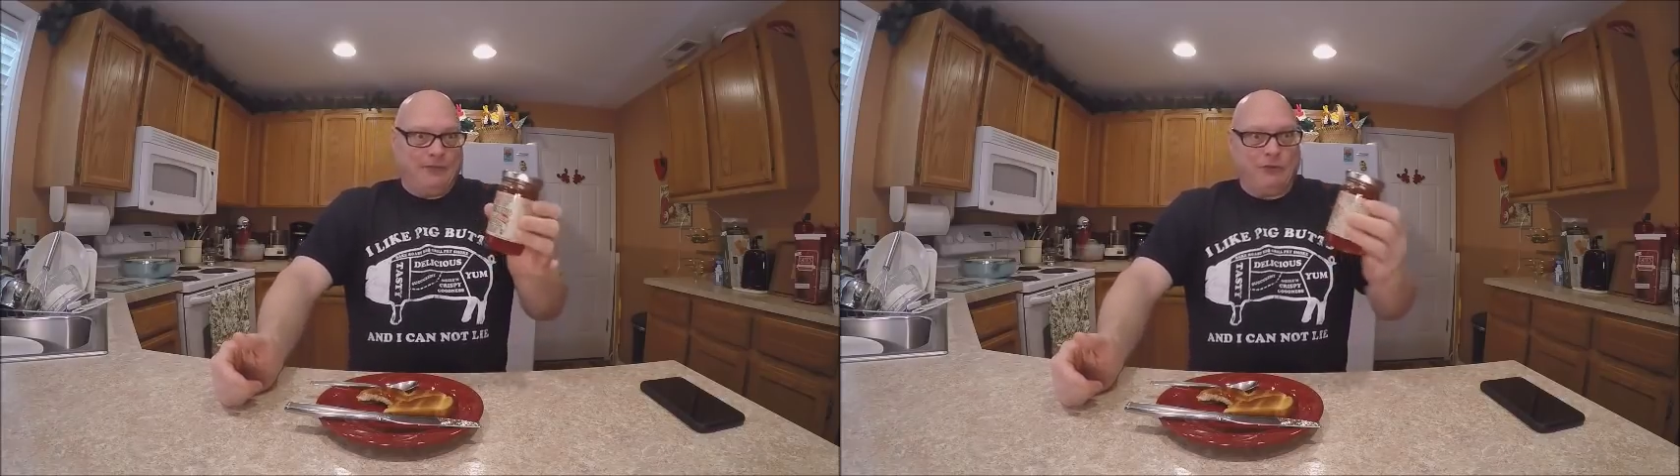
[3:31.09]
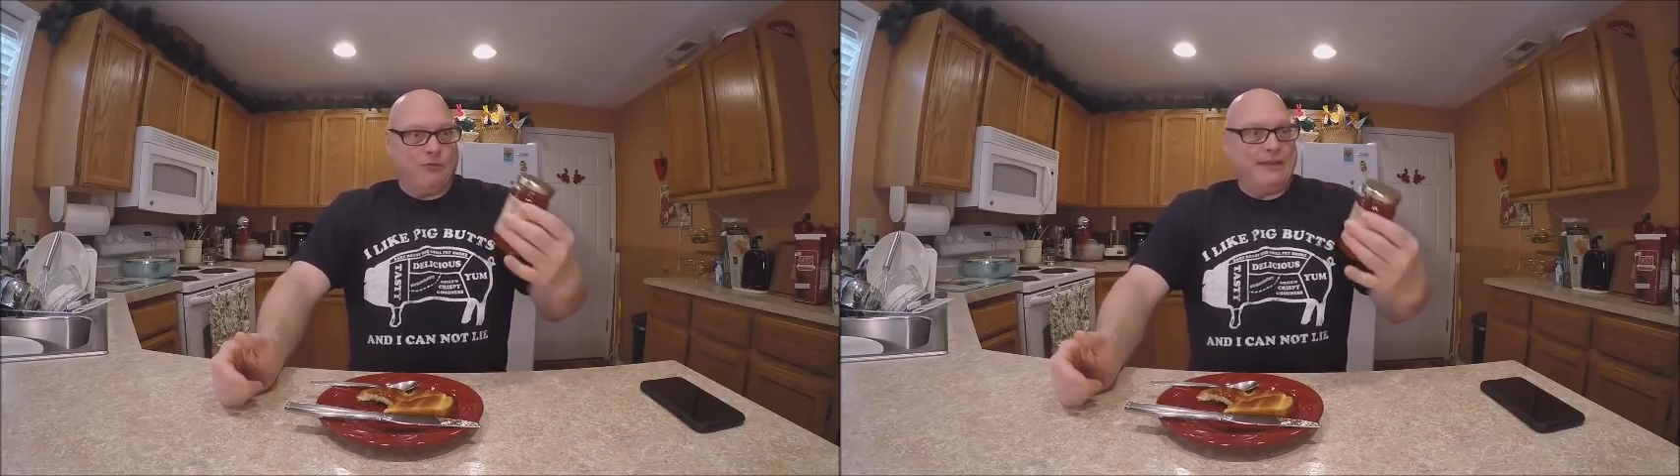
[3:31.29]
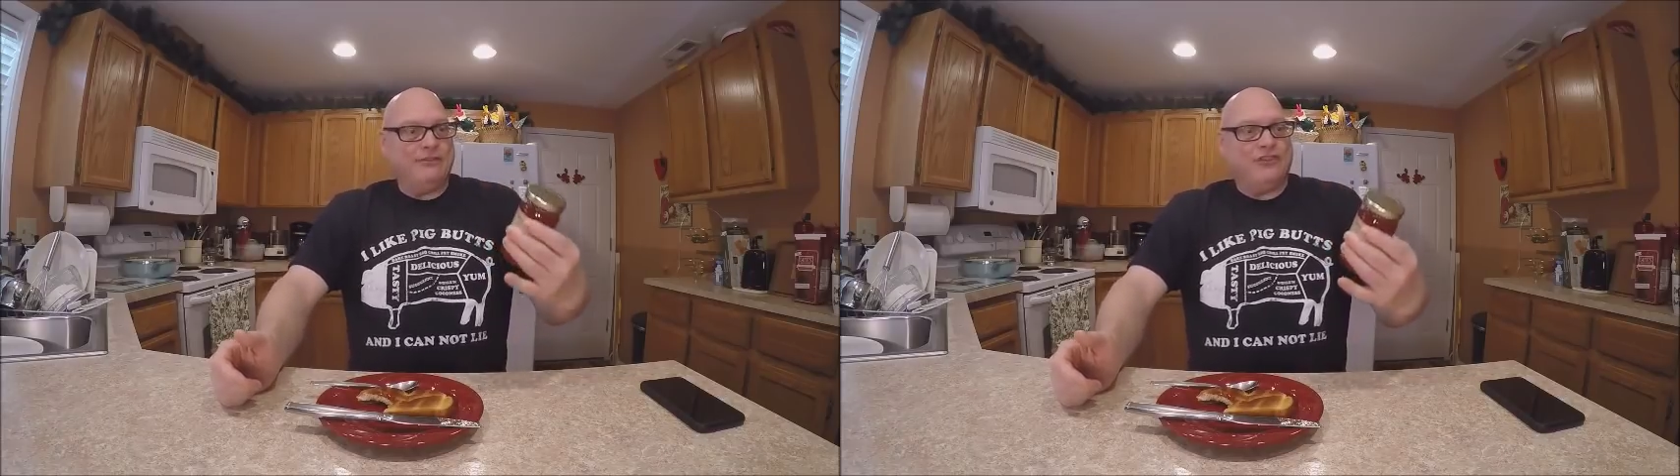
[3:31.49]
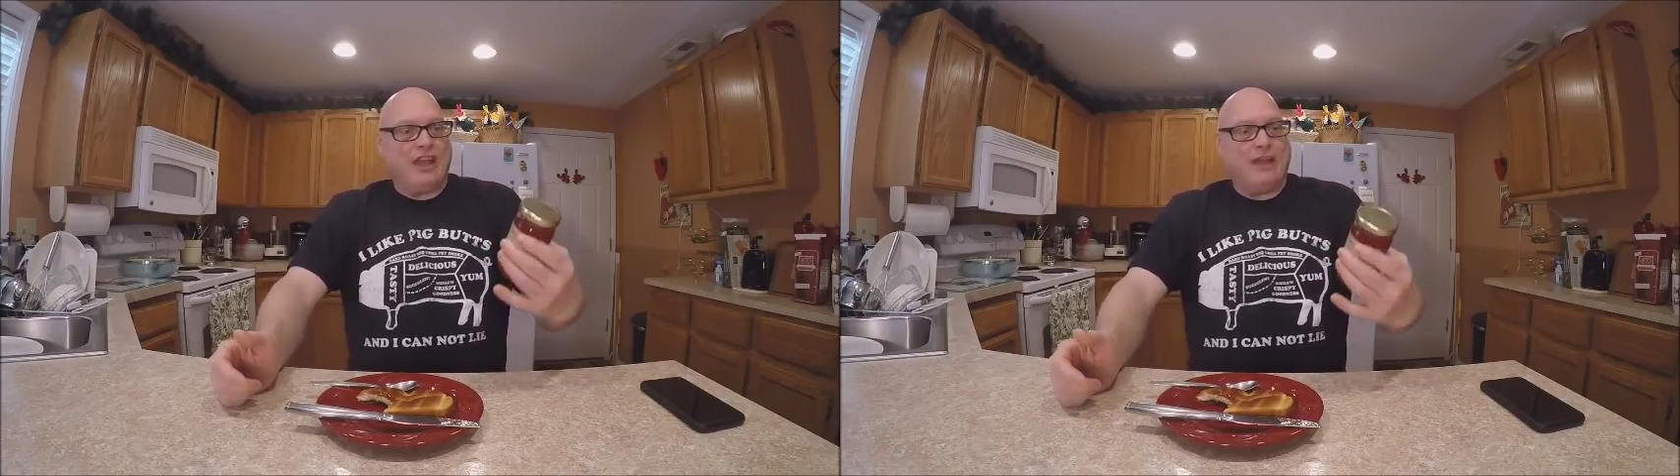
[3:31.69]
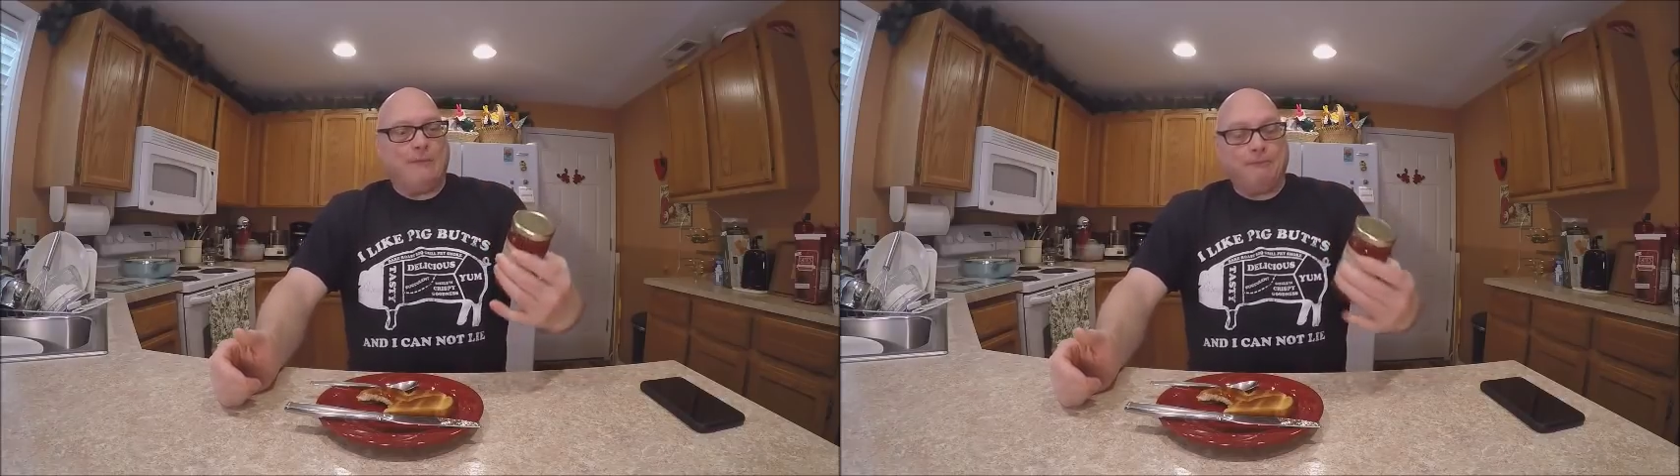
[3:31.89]
a great
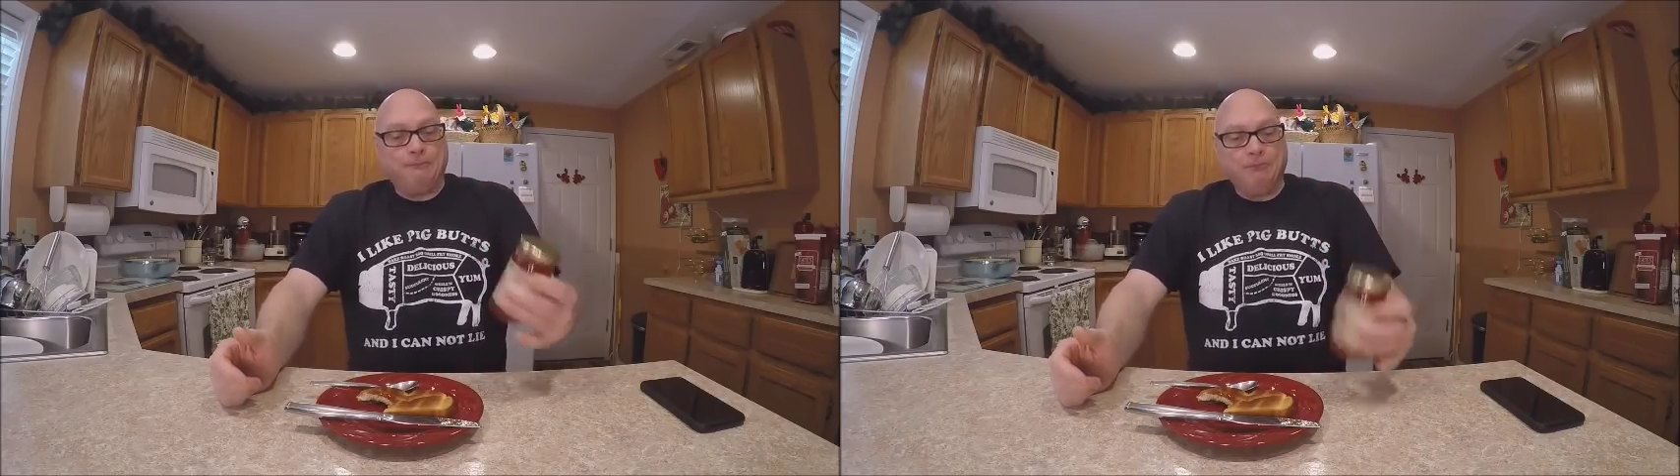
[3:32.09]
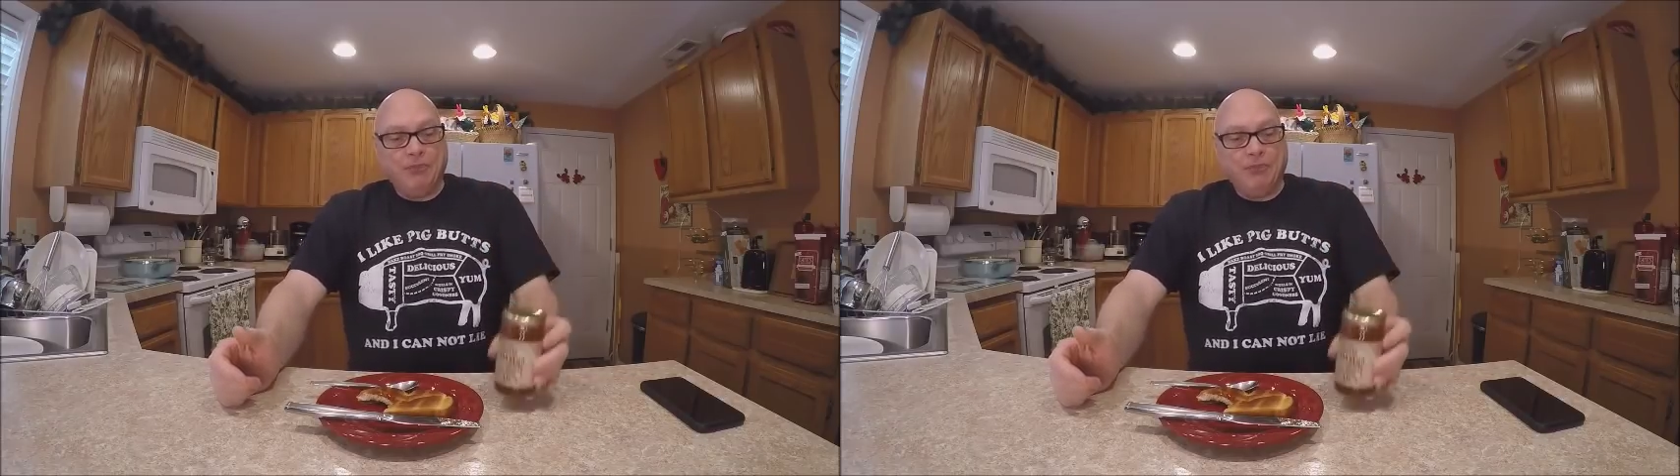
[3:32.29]
jam.